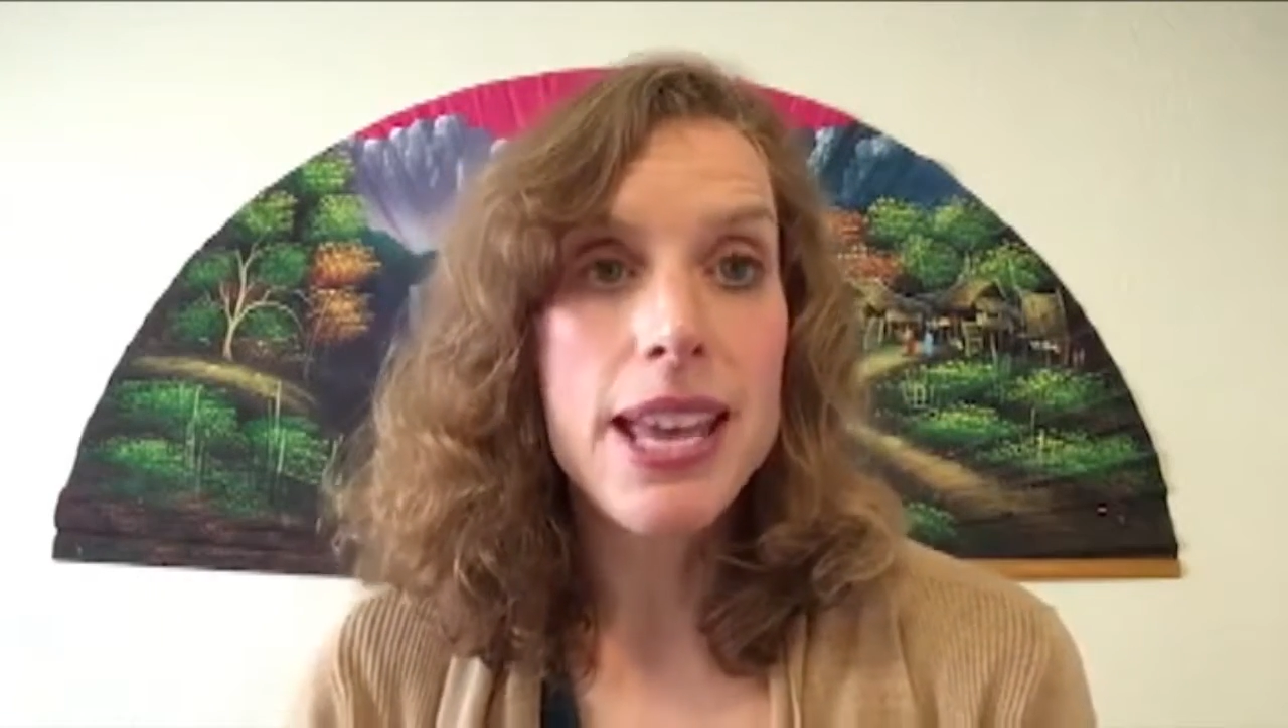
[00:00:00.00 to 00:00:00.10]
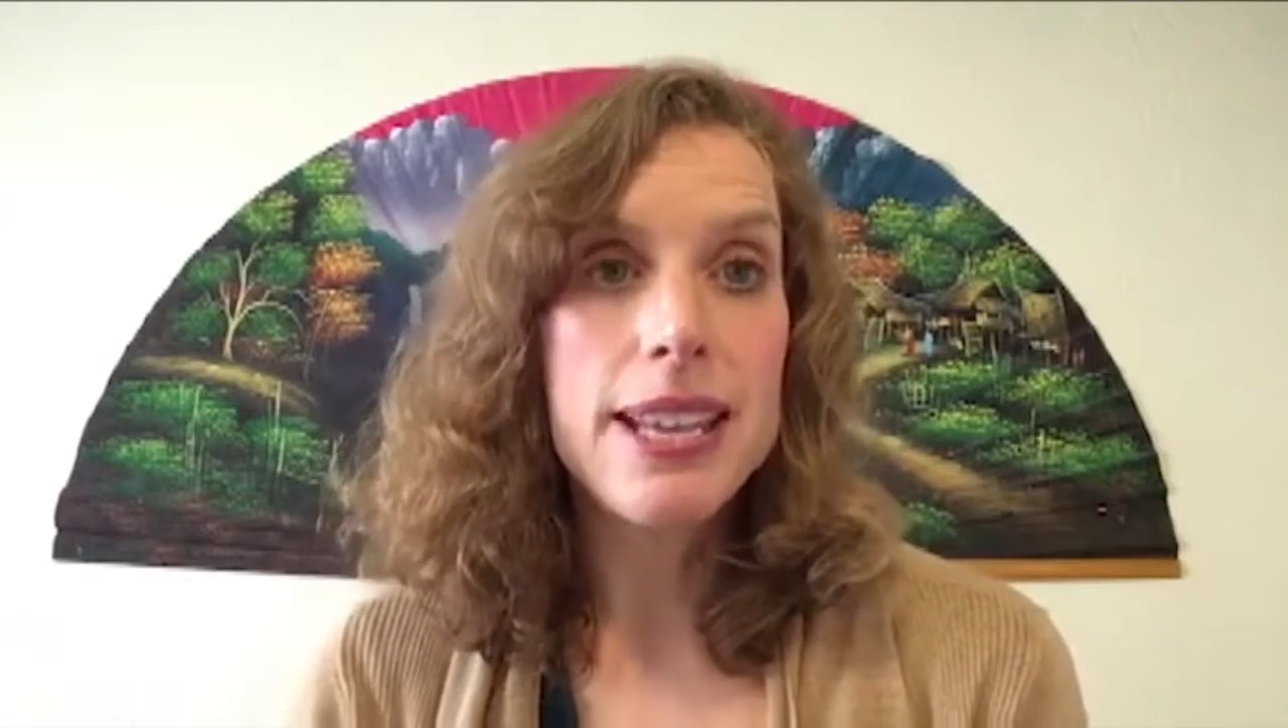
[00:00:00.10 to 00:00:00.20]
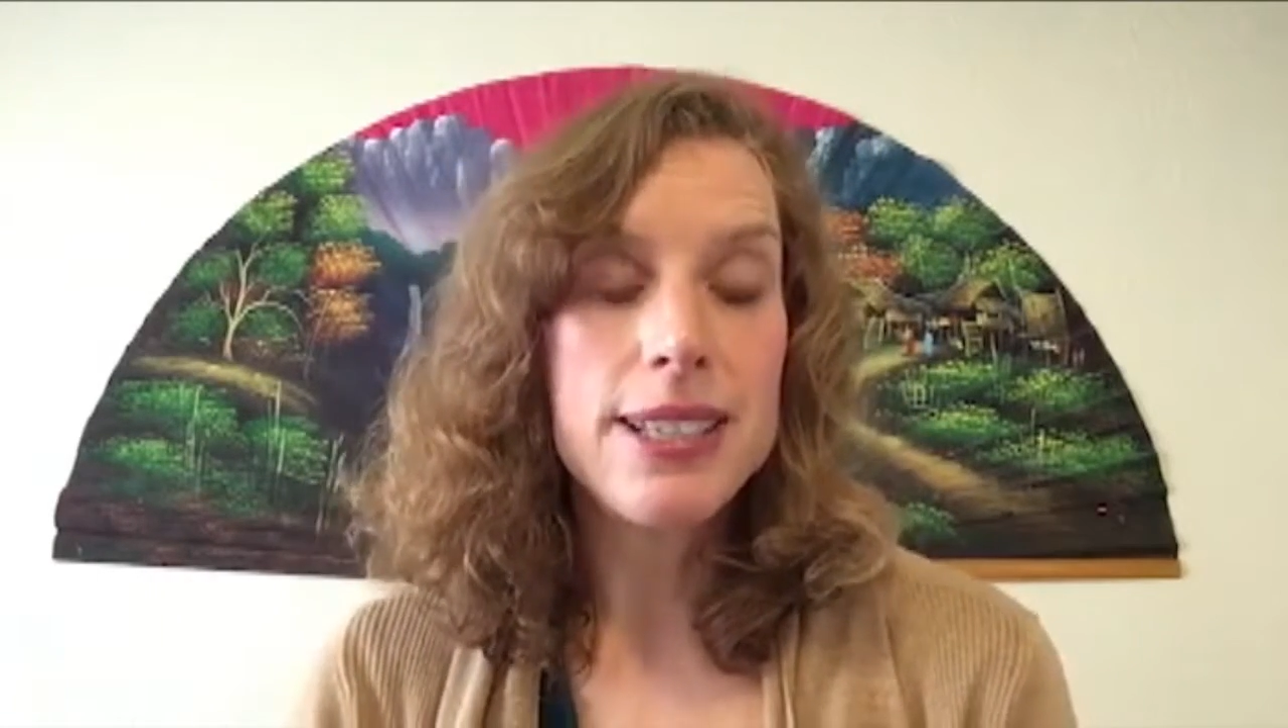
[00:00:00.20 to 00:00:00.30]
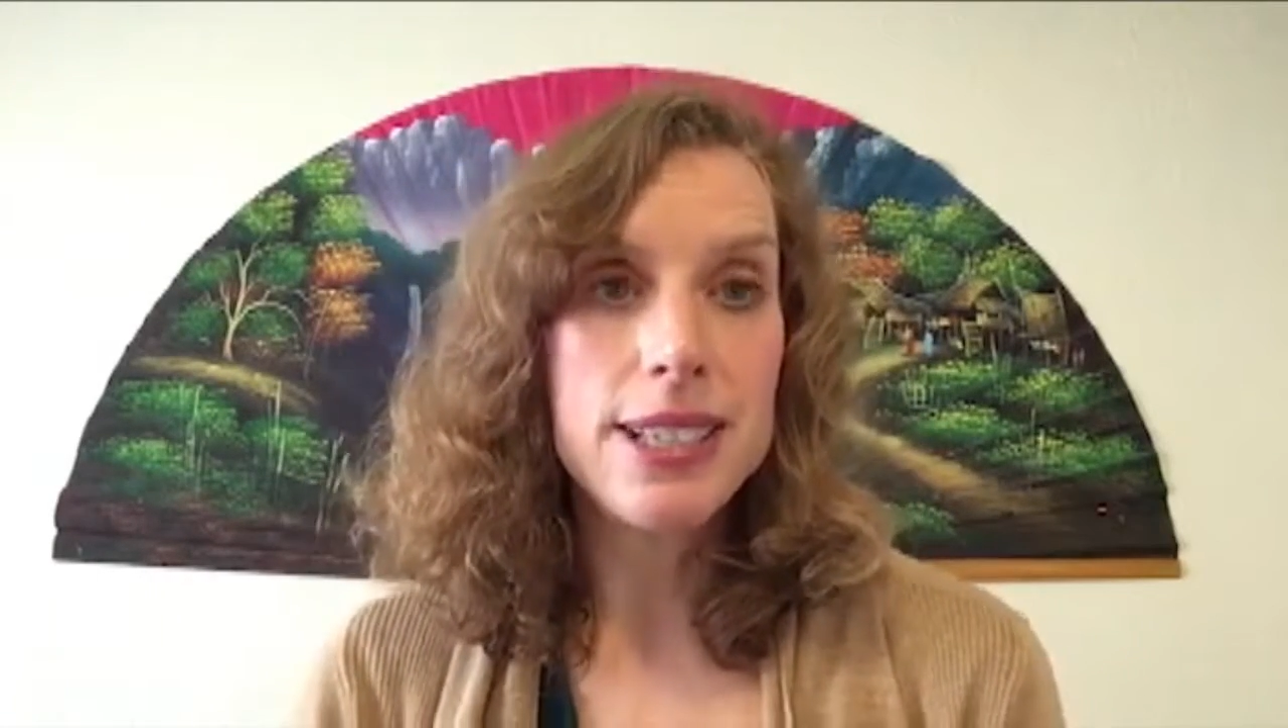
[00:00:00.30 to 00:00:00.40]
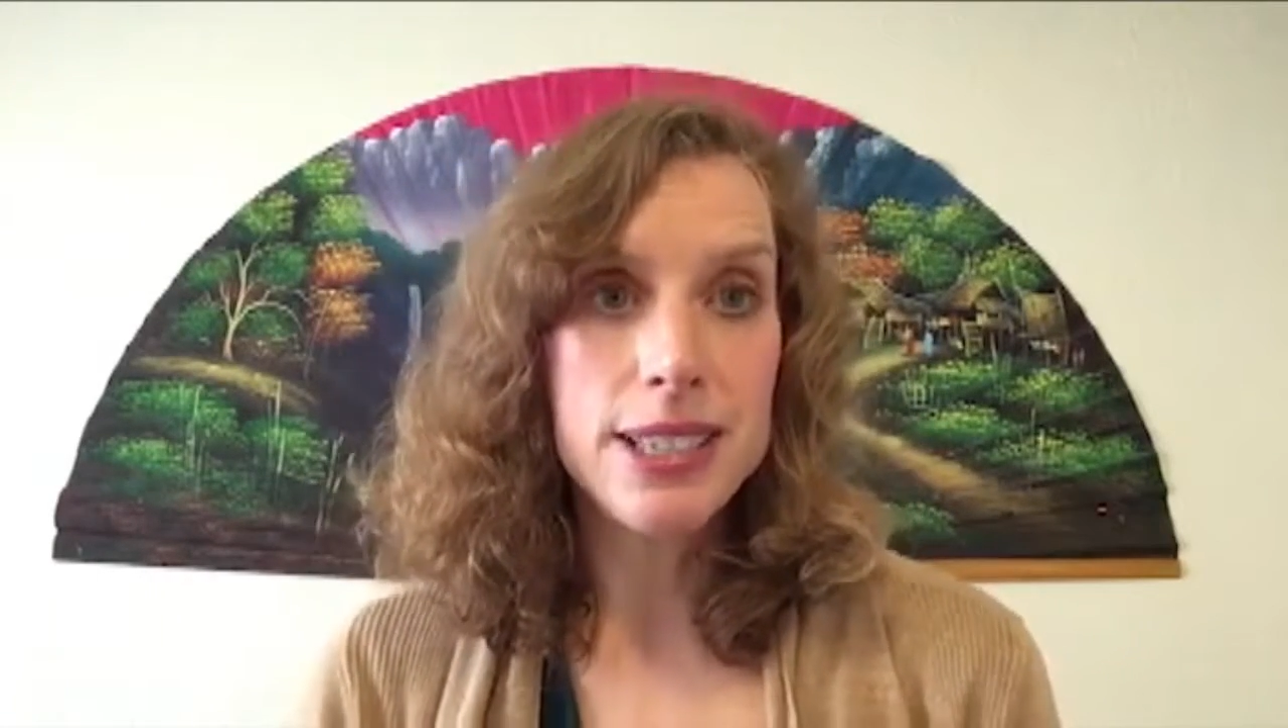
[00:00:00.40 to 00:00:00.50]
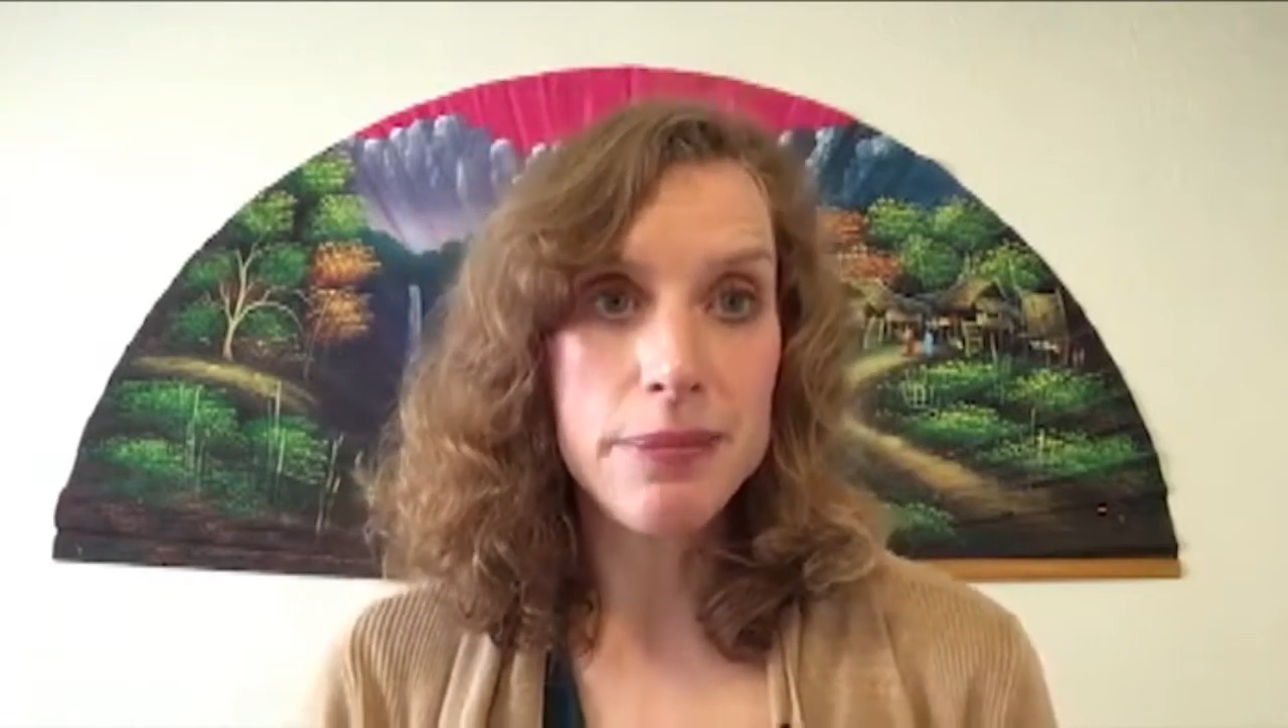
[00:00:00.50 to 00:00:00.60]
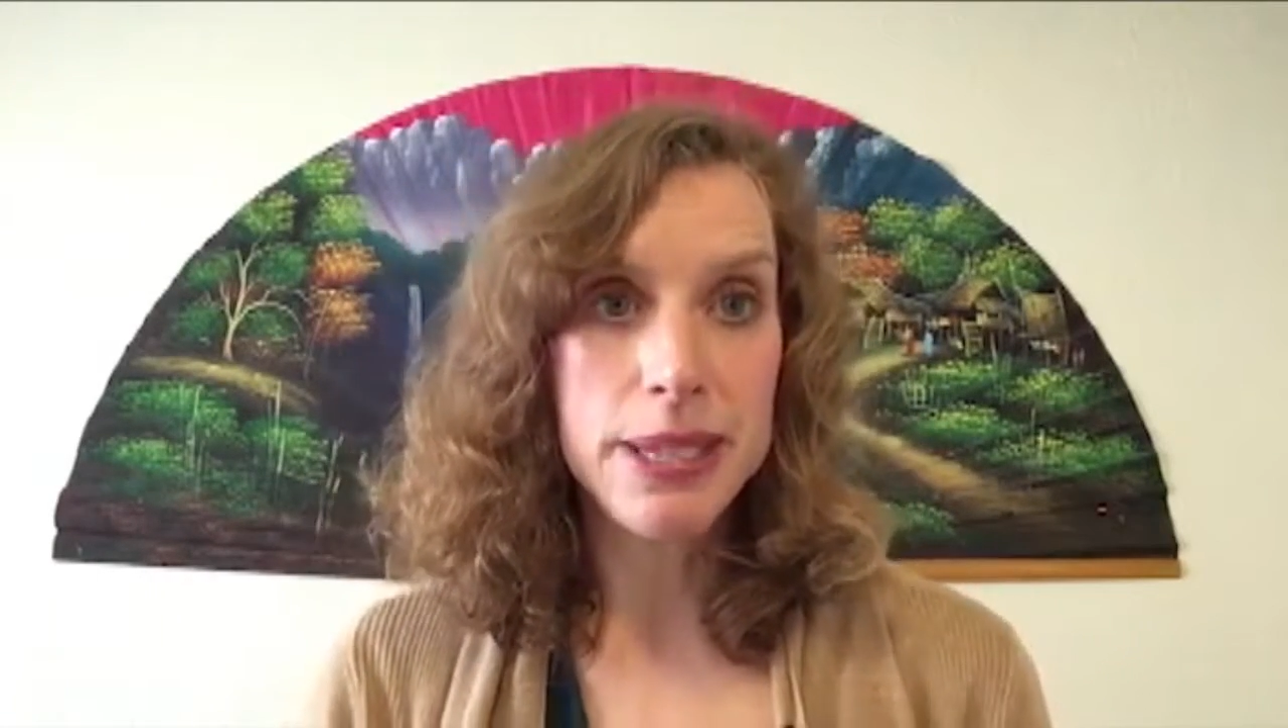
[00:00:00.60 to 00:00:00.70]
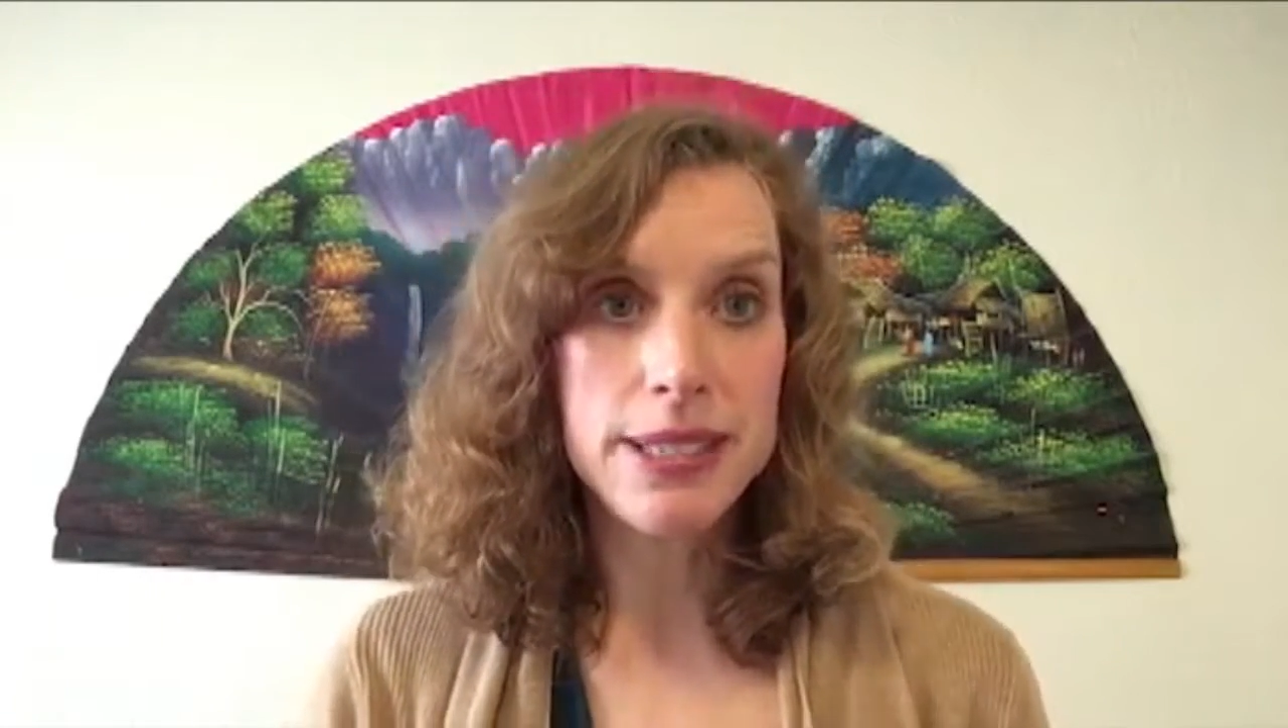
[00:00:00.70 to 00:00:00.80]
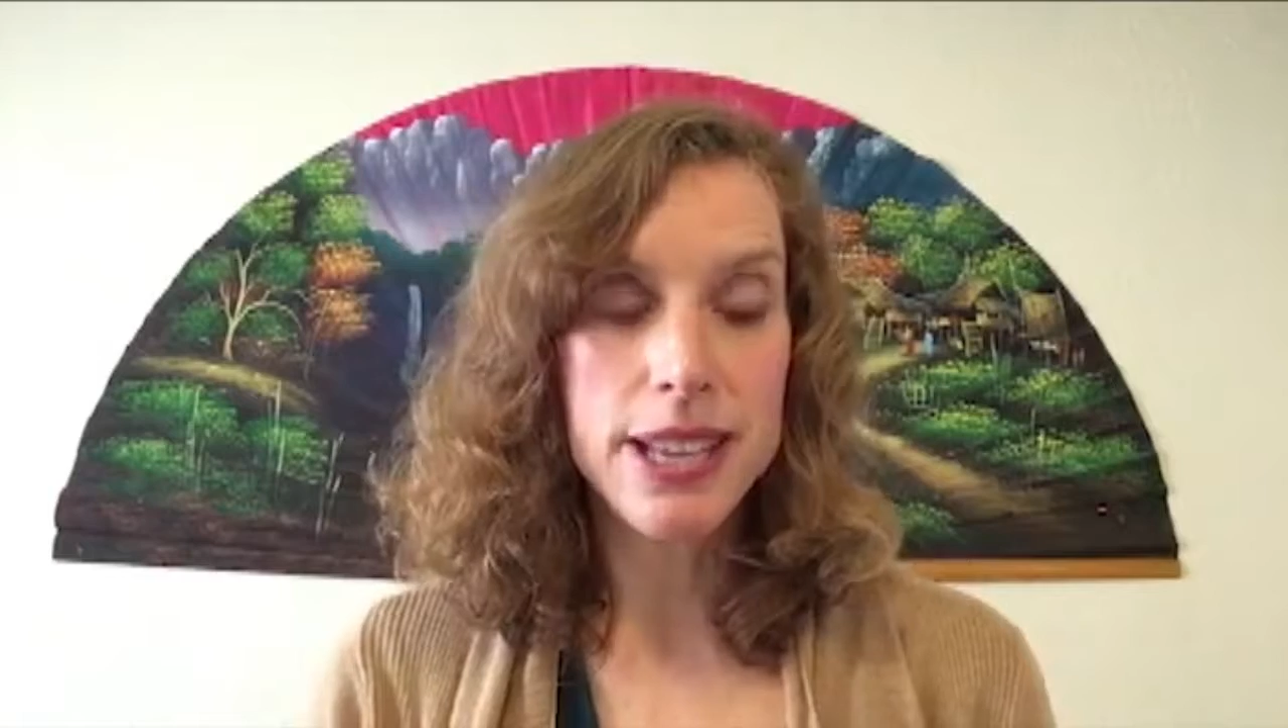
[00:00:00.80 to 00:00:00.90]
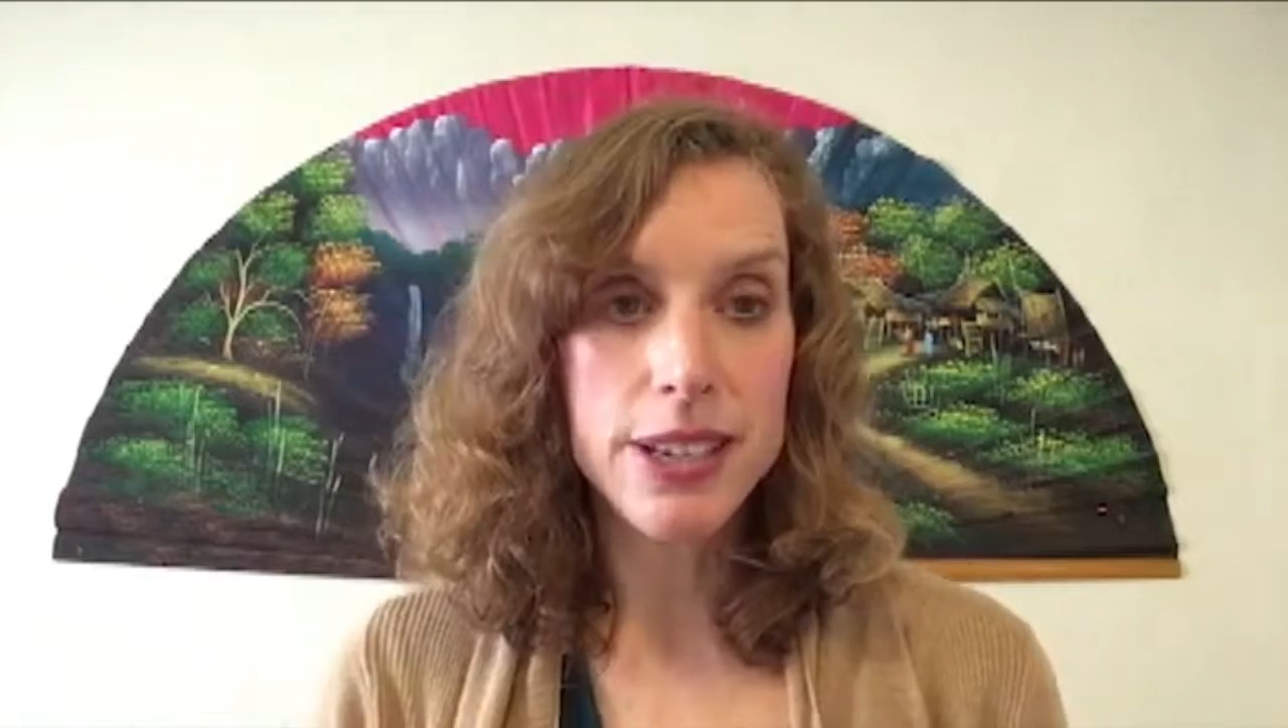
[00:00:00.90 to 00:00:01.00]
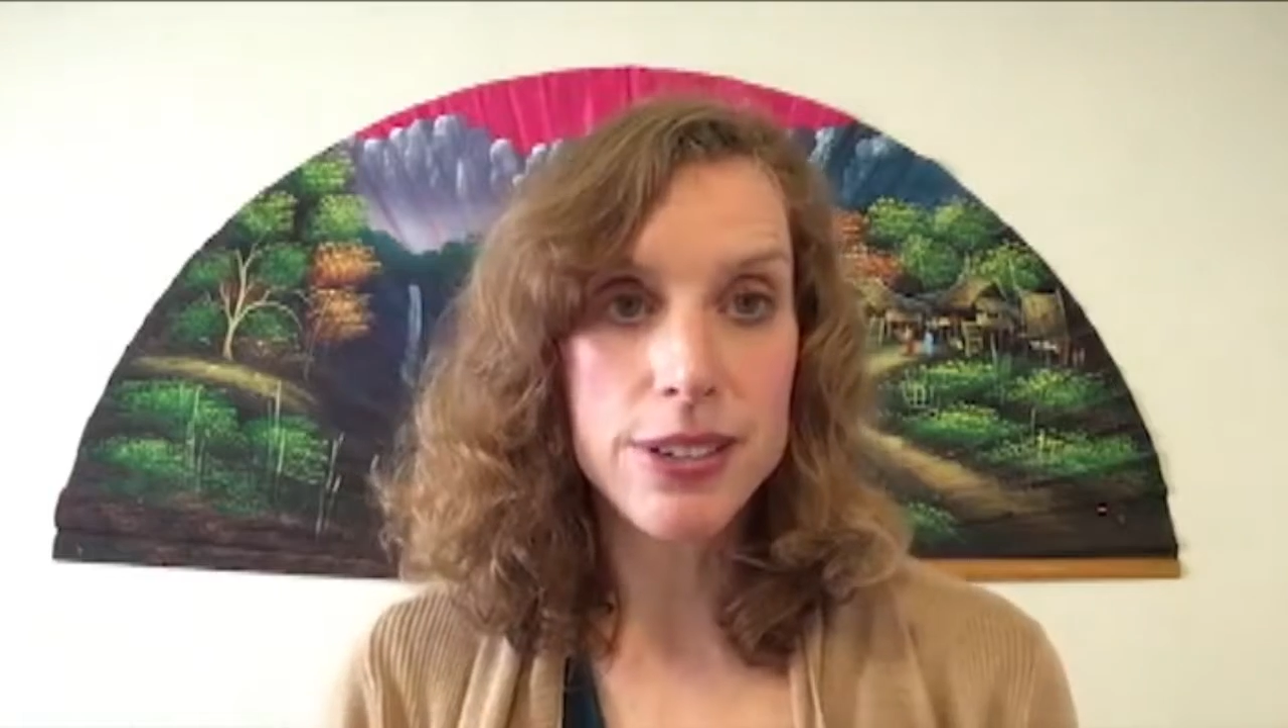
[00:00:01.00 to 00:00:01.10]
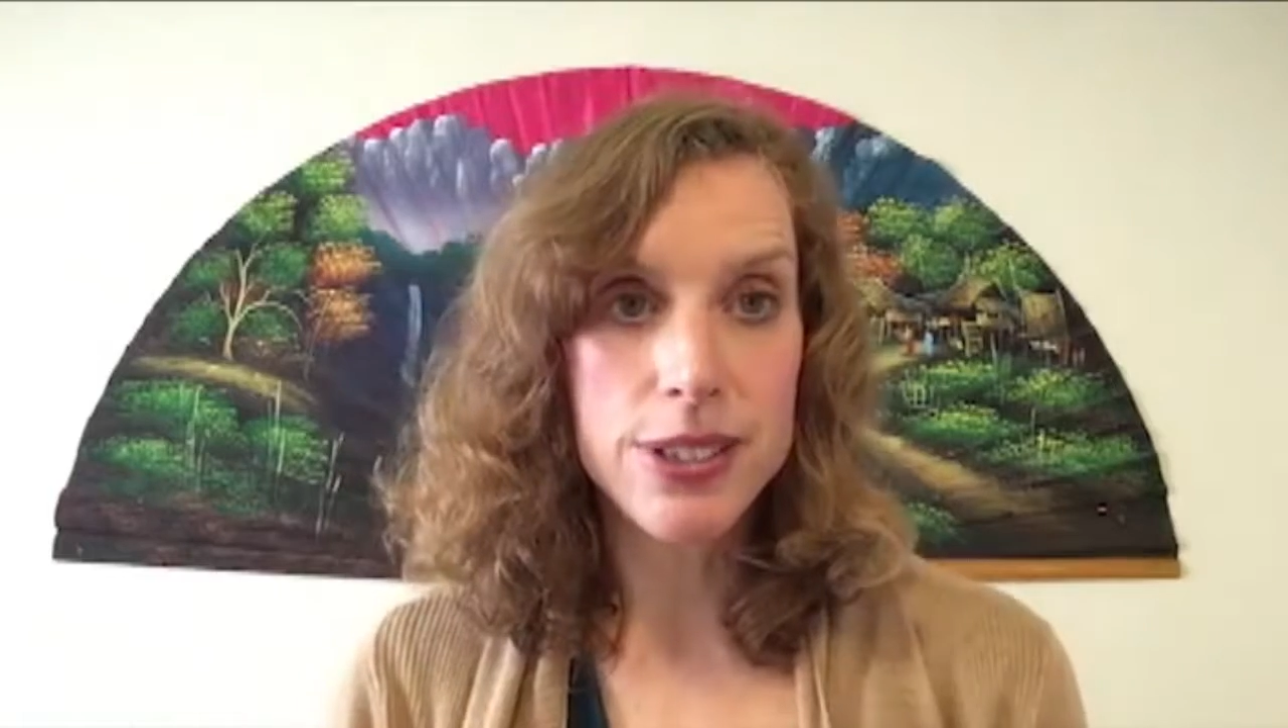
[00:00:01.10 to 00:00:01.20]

It just means that you're